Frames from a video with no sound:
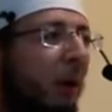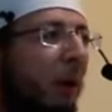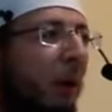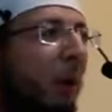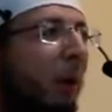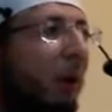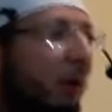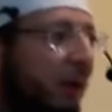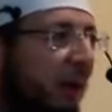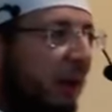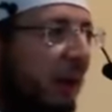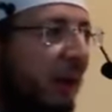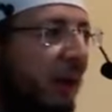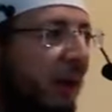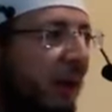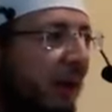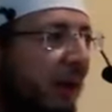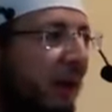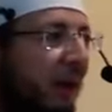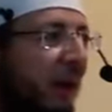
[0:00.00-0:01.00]

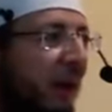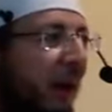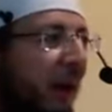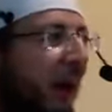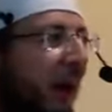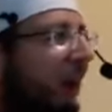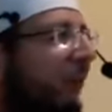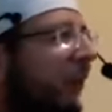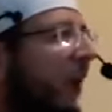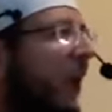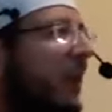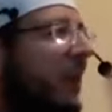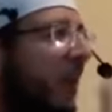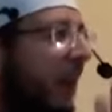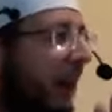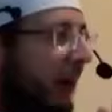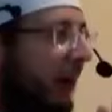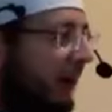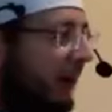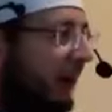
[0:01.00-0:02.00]
only
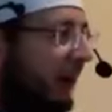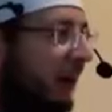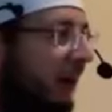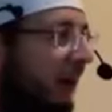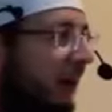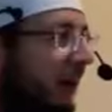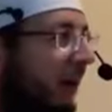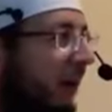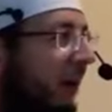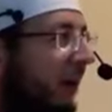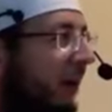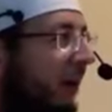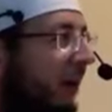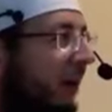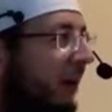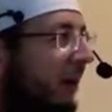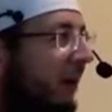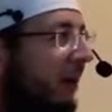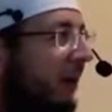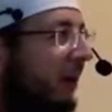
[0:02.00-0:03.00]
Al-Fatiha.
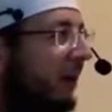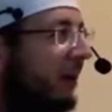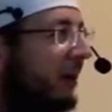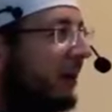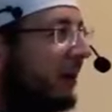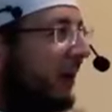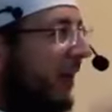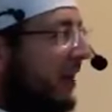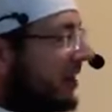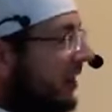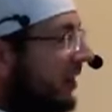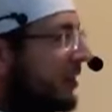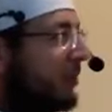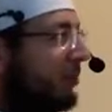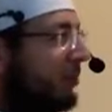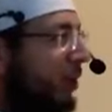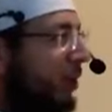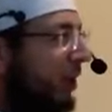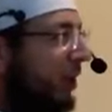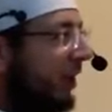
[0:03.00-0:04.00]
That's his
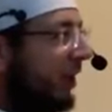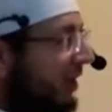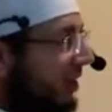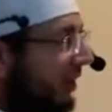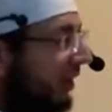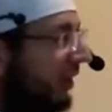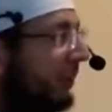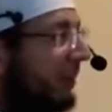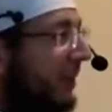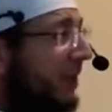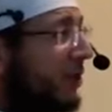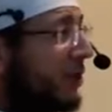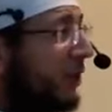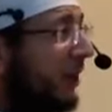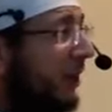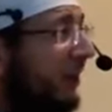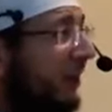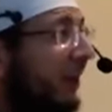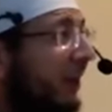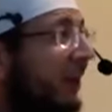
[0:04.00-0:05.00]
mission. He's in the
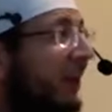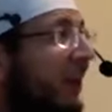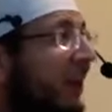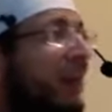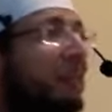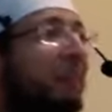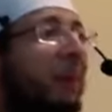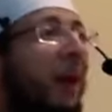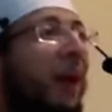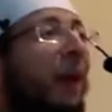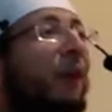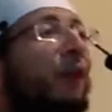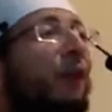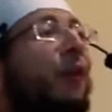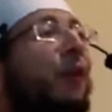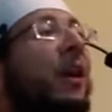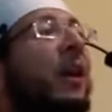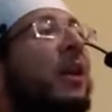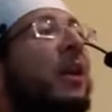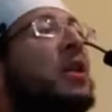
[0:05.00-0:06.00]
masjid.
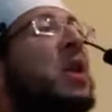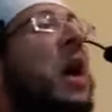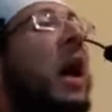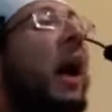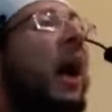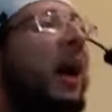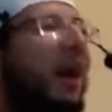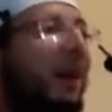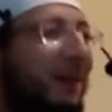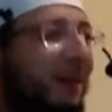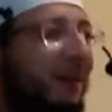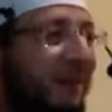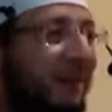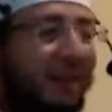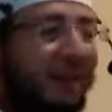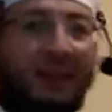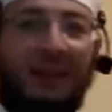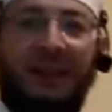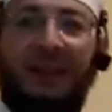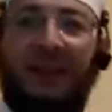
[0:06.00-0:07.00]
Every child,
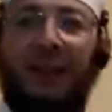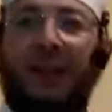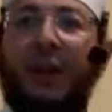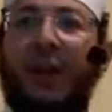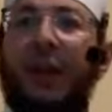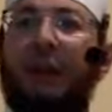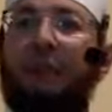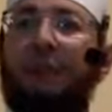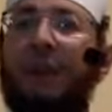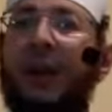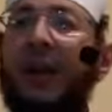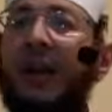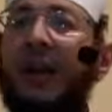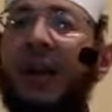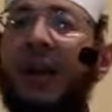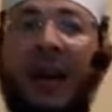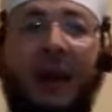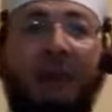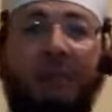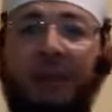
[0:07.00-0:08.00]
they bring
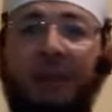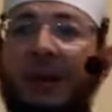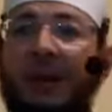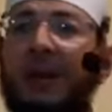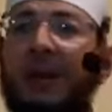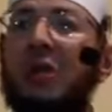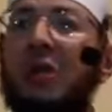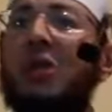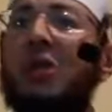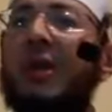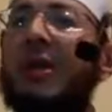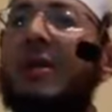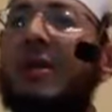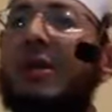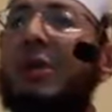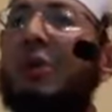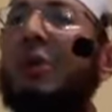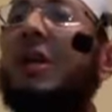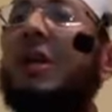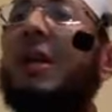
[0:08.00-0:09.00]
him
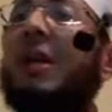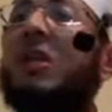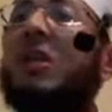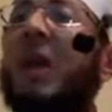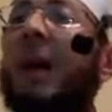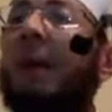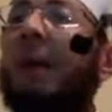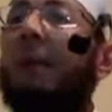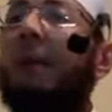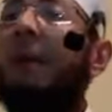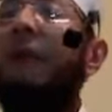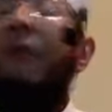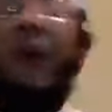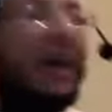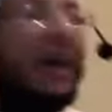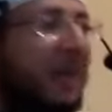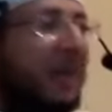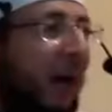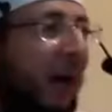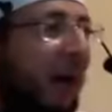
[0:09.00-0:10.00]
just to teach him
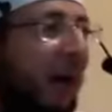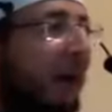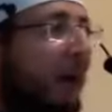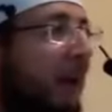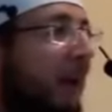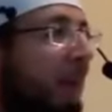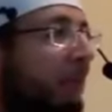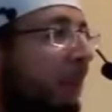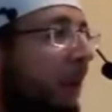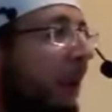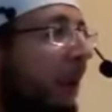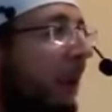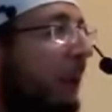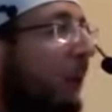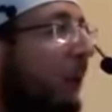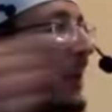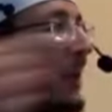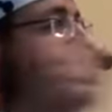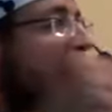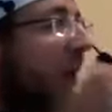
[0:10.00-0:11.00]
Al-Fatiha. And
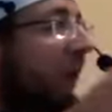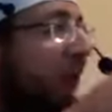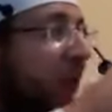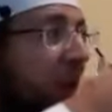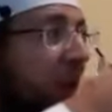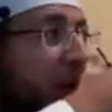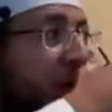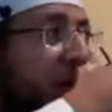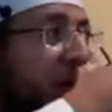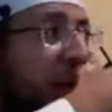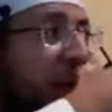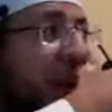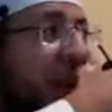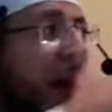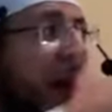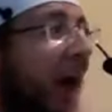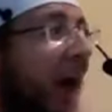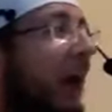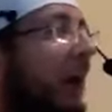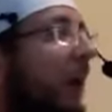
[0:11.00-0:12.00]
what's after
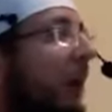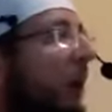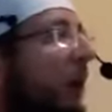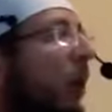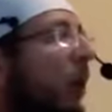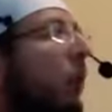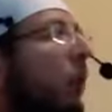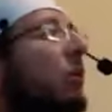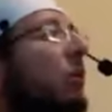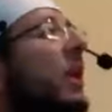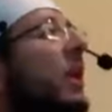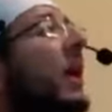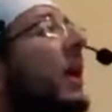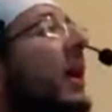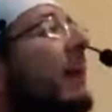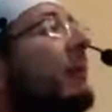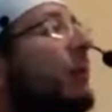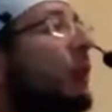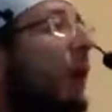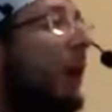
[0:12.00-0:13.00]
Al-Fatiha? No, take
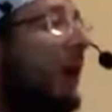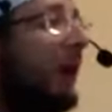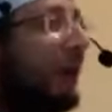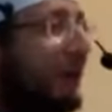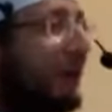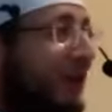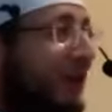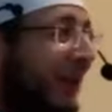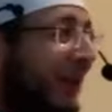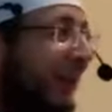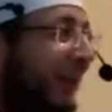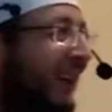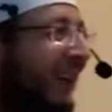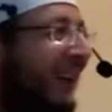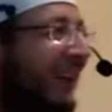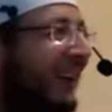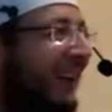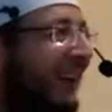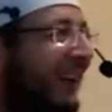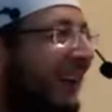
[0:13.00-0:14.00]
him to another sheikh.
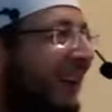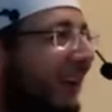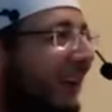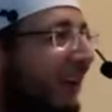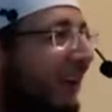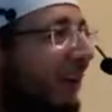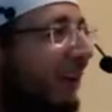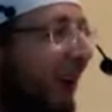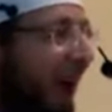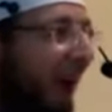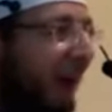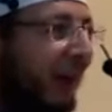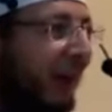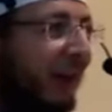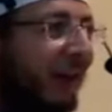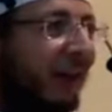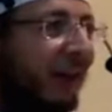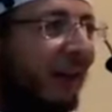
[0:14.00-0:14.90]
Why?